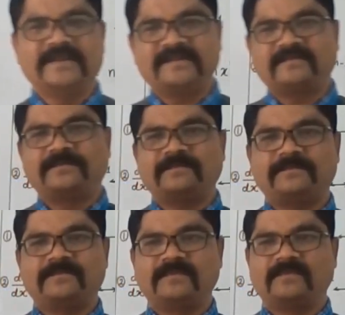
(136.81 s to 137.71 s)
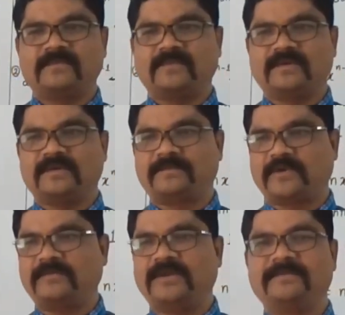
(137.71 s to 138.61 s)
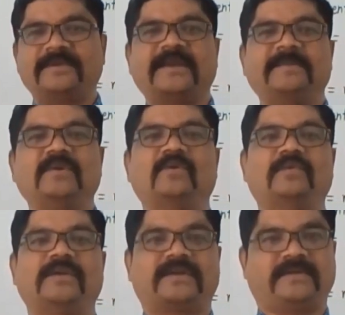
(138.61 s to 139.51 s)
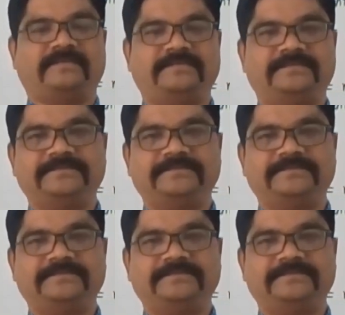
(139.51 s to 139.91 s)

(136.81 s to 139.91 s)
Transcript: this problem can be overcome.